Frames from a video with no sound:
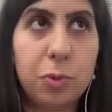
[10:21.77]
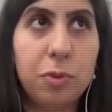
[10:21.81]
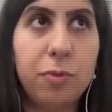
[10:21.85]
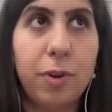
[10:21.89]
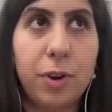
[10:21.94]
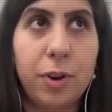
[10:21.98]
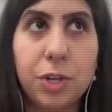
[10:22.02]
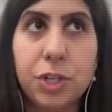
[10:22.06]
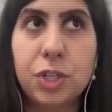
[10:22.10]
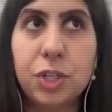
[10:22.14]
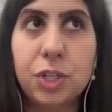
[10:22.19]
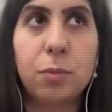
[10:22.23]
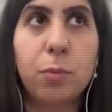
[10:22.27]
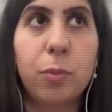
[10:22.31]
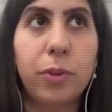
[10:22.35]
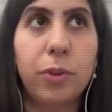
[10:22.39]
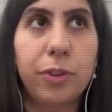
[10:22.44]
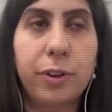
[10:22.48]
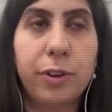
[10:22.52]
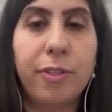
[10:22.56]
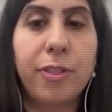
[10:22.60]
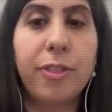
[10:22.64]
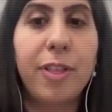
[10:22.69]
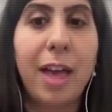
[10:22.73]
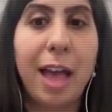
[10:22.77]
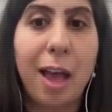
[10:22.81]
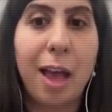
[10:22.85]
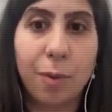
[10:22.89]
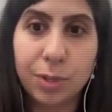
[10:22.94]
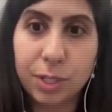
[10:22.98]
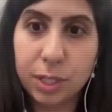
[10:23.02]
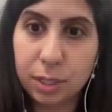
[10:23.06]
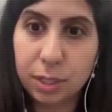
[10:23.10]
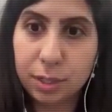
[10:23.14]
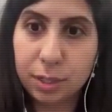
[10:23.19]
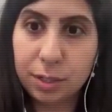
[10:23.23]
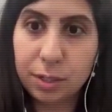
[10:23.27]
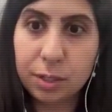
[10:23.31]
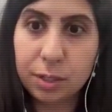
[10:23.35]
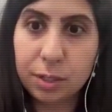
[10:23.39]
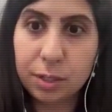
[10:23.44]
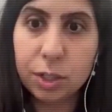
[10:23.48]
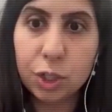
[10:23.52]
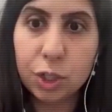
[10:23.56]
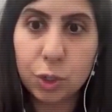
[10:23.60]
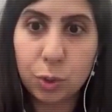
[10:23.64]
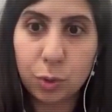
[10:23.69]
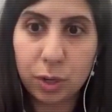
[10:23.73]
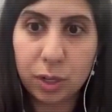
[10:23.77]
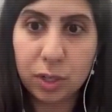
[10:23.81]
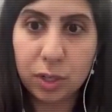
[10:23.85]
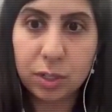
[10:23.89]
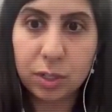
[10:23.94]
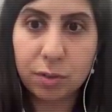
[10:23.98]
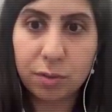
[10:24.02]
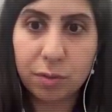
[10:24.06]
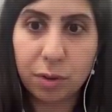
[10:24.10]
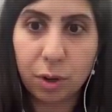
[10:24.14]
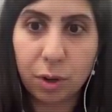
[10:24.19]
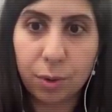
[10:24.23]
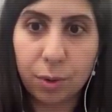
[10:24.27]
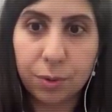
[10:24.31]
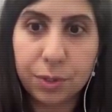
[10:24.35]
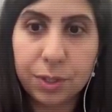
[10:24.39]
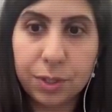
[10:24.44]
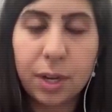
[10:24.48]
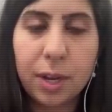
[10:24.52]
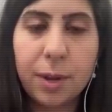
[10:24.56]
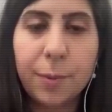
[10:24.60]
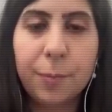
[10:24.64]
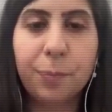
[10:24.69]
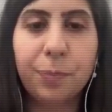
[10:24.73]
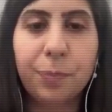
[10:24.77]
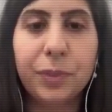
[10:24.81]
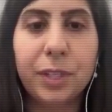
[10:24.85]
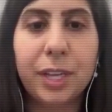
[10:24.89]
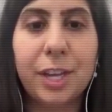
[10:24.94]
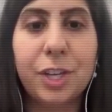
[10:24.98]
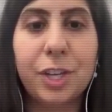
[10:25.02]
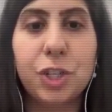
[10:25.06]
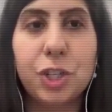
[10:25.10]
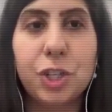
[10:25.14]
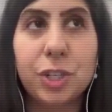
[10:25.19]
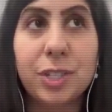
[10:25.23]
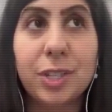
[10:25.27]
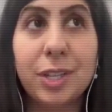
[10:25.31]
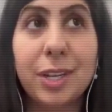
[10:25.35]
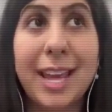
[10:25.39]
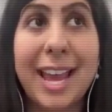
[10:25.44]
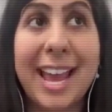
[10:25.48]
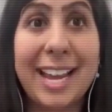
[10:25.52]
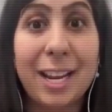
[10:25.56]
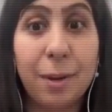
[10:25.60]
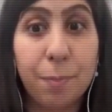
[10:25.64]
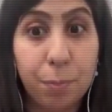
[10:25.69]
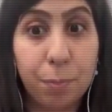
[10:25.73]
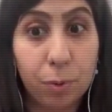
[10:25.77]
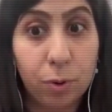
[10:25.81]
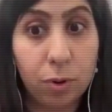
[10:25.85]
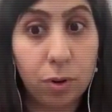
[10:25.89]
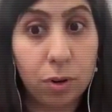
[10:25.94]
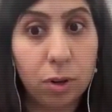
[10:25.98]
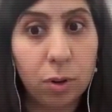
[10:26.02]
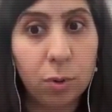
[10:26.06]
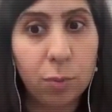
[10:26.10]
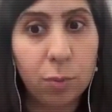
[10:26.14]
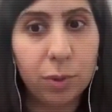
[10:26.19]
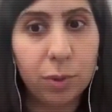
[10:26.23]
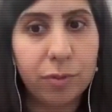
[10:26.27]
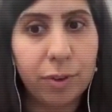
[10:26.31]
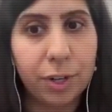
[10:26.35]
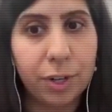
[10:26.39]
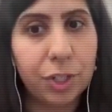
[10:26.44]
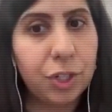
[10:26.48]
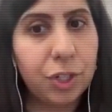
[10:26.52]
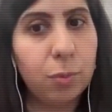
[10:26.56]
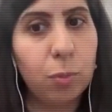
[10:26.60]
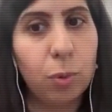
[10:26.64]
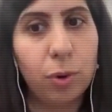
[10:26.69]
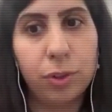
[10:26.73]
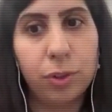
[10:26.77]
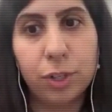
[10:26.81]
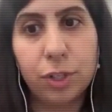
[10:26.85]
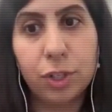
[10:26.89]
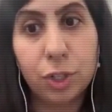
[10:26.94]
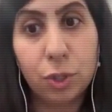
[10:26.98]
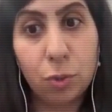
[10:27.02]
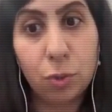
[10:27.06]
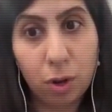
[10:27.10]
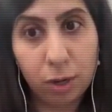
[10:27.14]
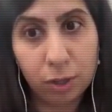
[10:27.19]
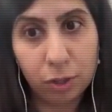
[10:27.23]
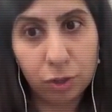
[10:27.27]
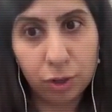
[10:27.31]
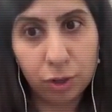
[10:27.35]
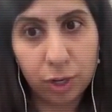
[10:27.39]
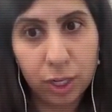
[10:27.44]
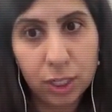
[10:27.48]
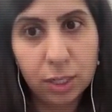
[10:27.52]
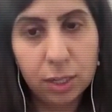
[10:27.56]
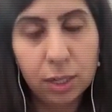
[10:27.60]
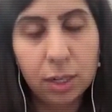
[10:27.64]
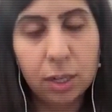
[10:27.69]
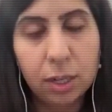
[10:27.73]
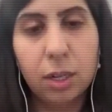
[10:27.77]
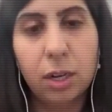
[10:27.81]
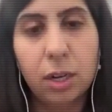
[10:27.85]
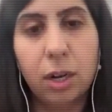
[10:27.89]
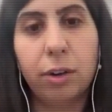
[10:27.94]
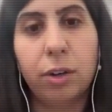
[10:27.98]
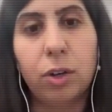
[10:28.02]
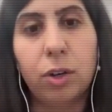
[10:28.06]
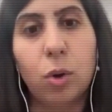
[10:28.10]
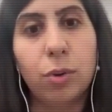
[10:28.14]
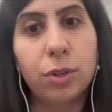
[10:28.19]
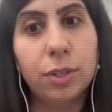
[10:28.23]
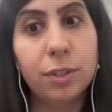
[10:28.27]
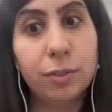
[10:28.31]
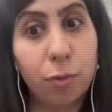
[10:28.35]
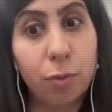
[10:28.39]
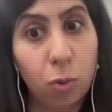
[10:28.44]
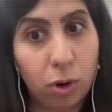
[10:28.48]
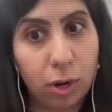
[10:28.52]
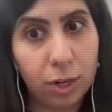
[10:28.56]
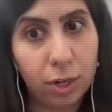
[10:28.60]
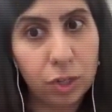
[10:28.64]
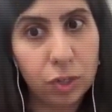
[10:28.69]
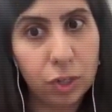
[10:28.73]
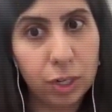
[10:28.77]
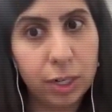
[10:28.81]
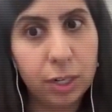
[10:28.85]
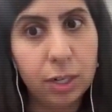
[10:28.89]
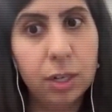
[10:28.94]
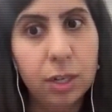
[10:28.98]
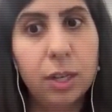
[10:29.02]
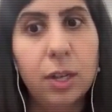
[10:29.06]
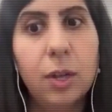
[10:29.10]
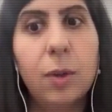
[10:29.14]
We've registered more than 1,000 students to vote, and just in April, we've registered more than 200. Our goal is 400.